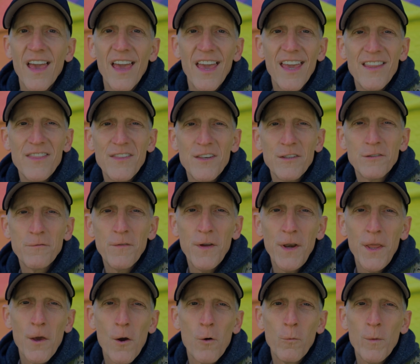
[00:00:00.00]
In this
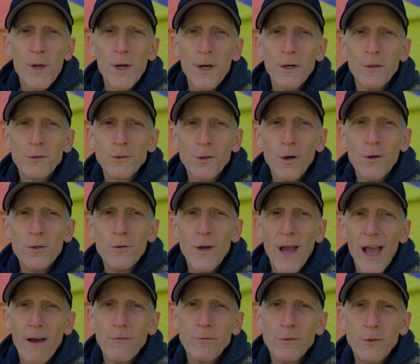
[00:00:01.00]
video, we are going to show you
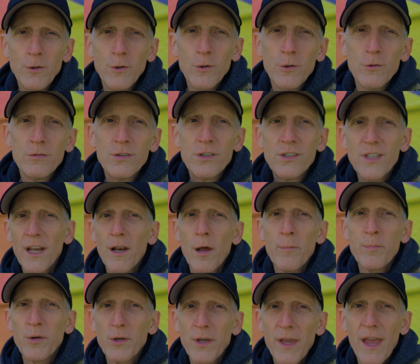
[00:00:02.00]
how to set
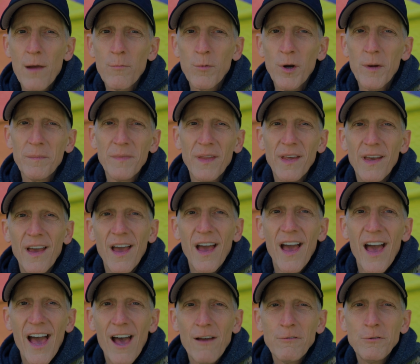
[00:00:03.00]
up your camera,
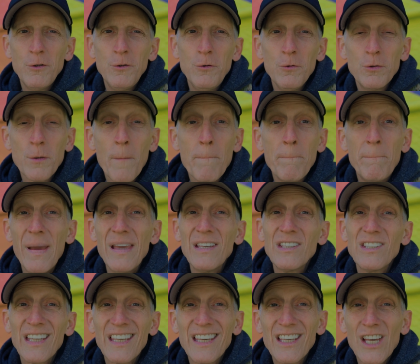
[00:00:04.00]
how to do some
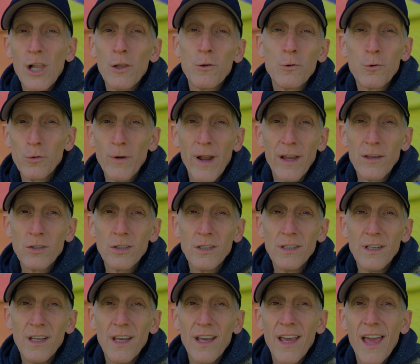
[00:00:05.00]
basic color
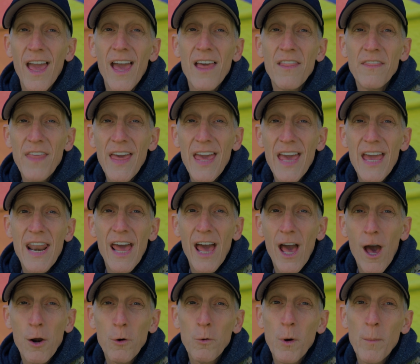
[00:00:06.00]
correction, and then
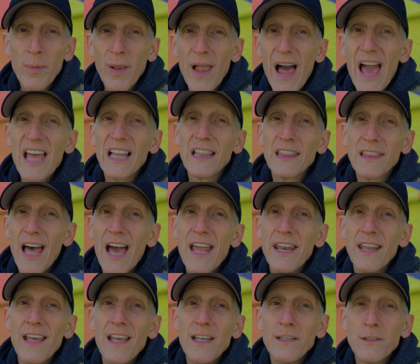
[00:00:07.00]
how to apply a
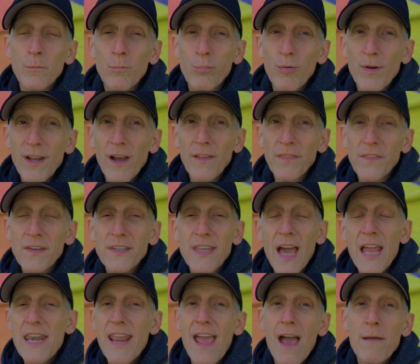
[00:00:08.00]
LUT to bring out the
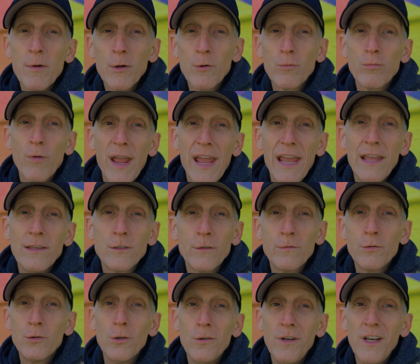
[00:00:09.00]
dynamic range
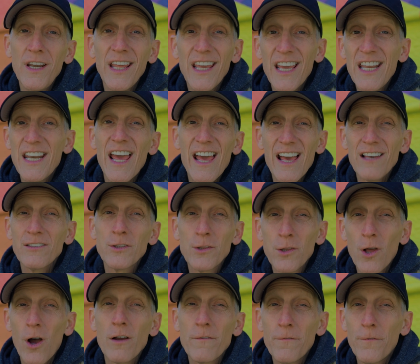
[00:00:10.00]
of shooting in
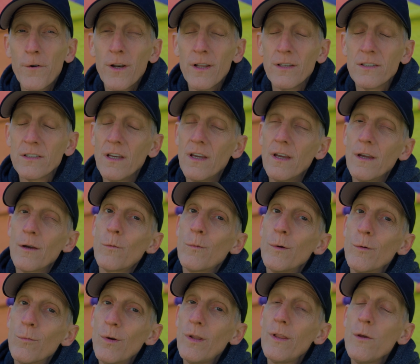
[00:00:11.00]
S-Log footage.
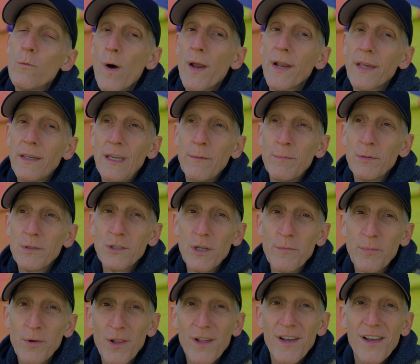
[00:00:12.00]
We really want to keep it
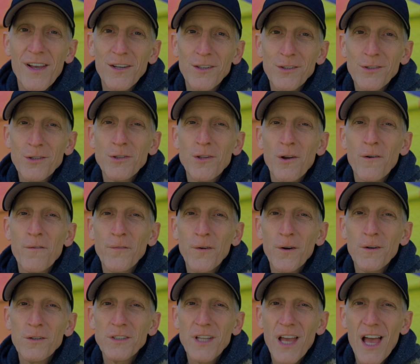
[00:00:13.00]
simple because this is our
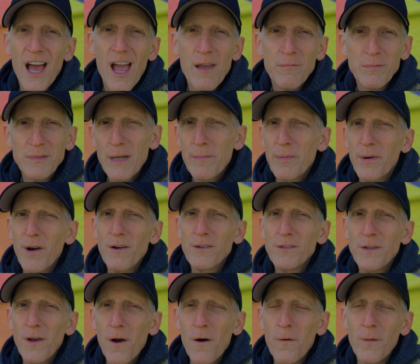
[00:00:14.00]
first time dipping our
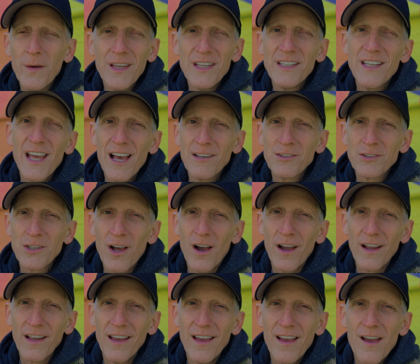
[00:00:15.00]
toe into
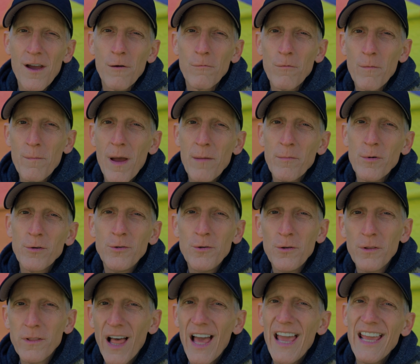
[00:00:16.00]
S-Log. Remember
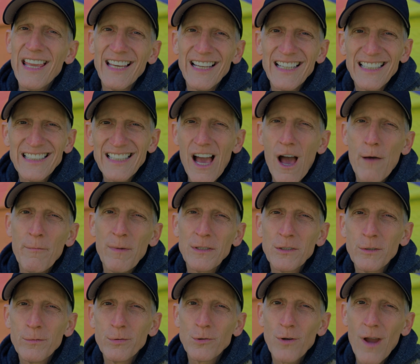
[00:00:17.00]
to like, comment,
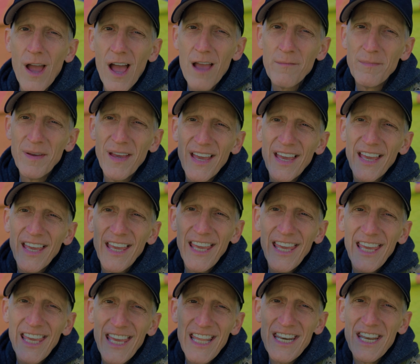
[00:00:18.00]
subscribe
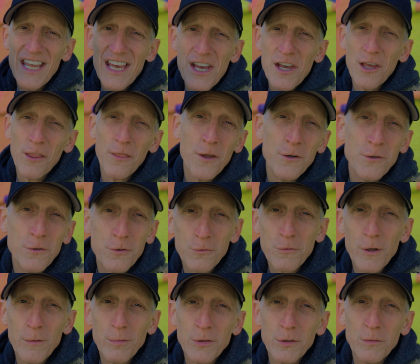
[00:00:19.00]
in the
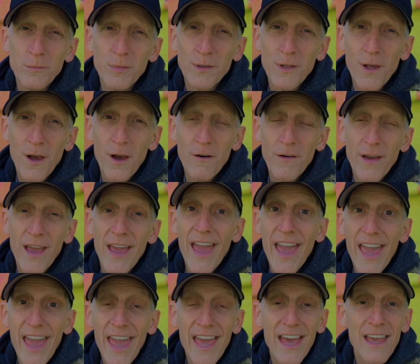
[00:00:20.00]
description below,
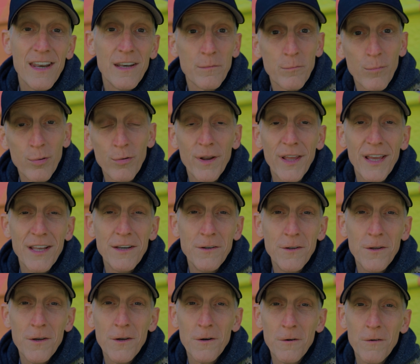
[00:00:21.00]
and brand
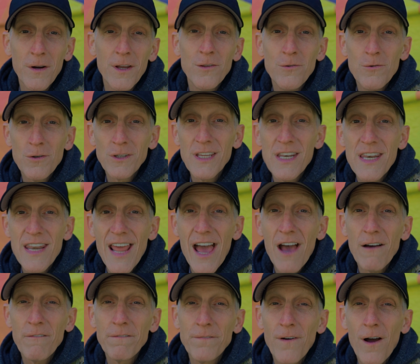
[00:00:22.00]
new, you can
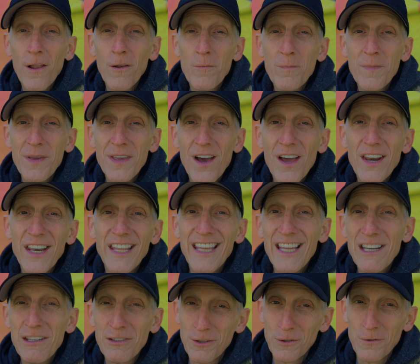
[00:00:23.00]
now follow me on
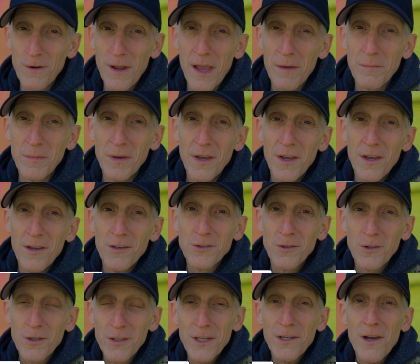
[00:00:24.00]
Instagram.
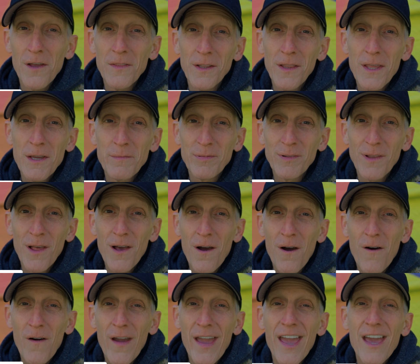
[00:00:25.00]
So click on the link
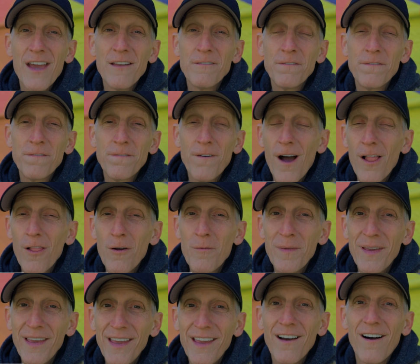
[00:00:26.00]
below and follow
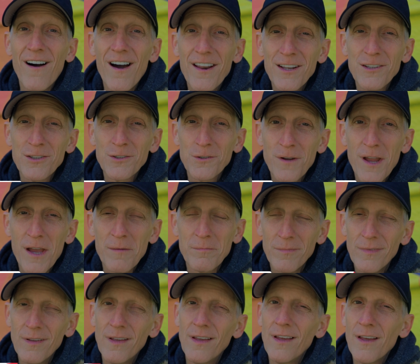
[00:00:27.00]
me on Instagram.
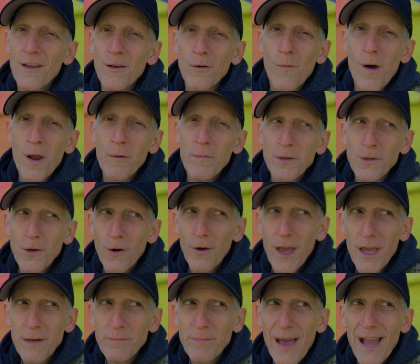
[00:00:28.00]
Why don't we go
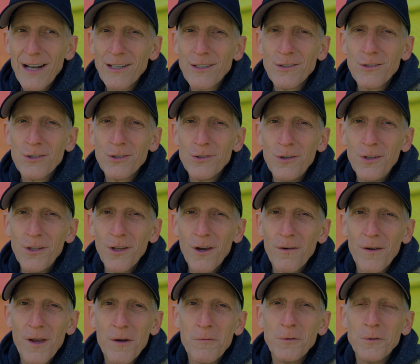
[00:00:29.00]
ahead back to the
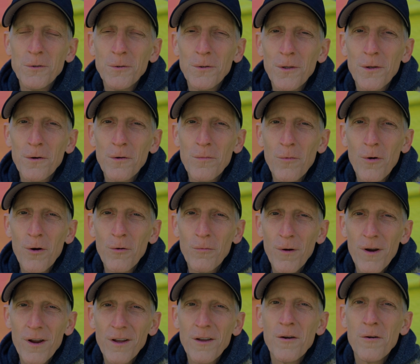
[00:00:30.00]
studio and we'll do a little more
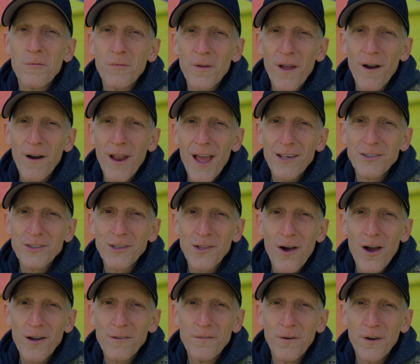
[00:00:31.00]
work with our
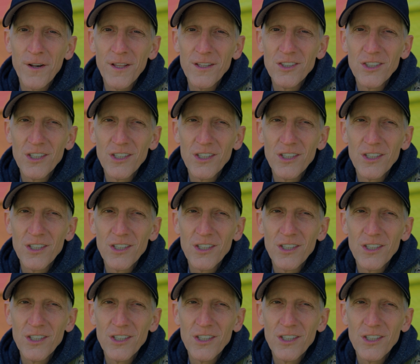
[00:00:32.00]
S-Log footage.